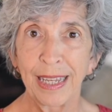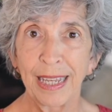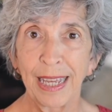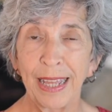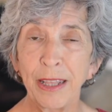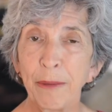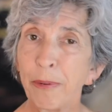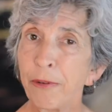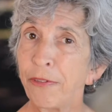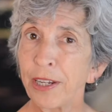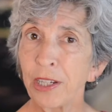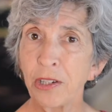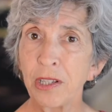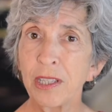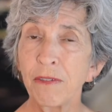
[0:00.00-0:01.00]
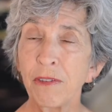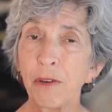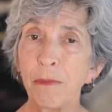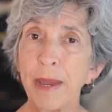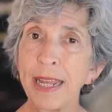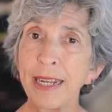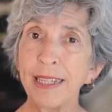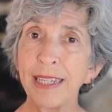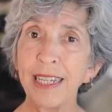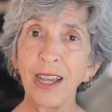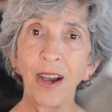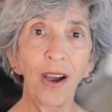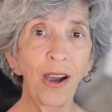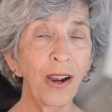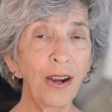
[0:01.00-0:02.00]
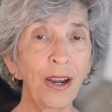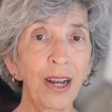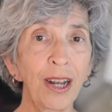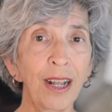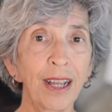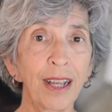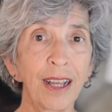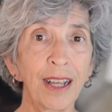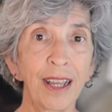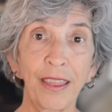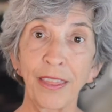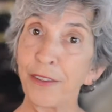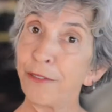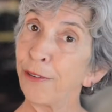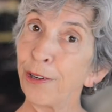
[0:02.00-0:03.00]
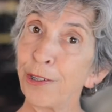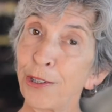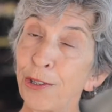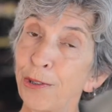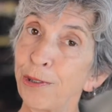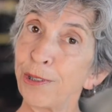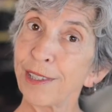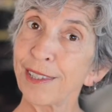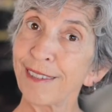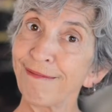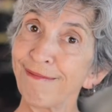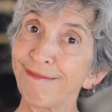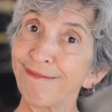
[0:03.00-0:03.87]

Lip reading: And the perfections of humanity are the virtues.